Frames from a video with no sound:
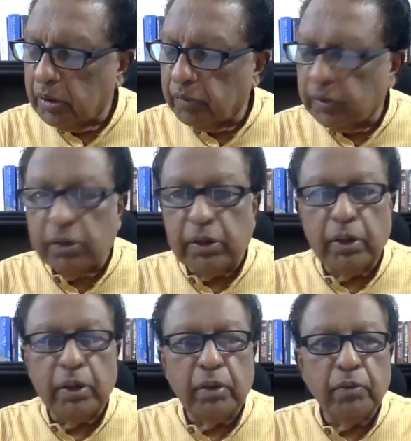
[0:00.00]
with,
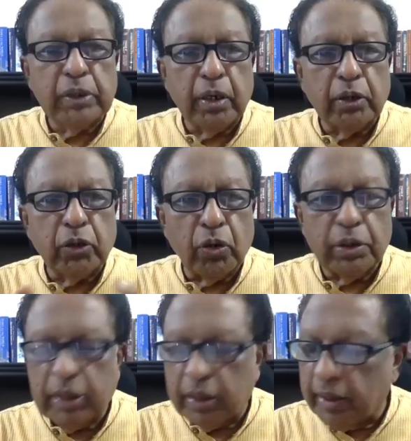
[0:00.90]
the, with an
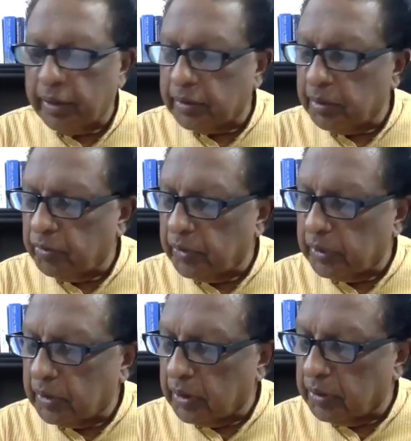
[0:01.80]
authoritarianism, with
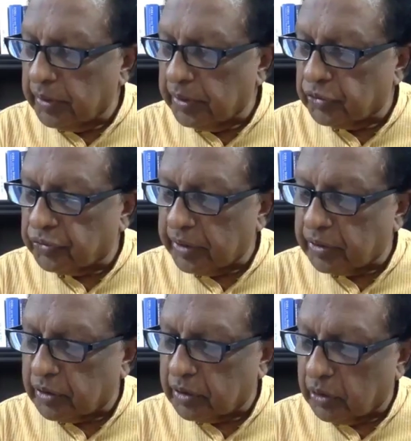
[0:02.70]
very
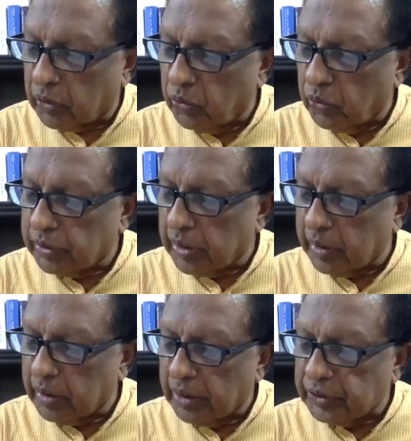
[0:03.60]
strict rules and
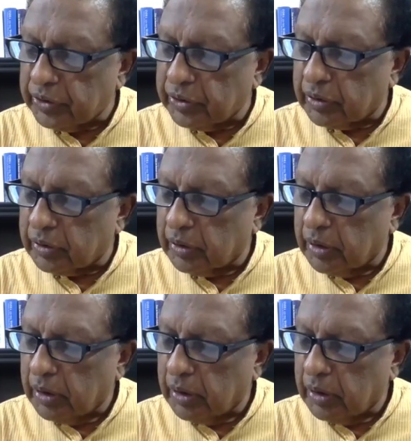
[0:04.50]
regulations,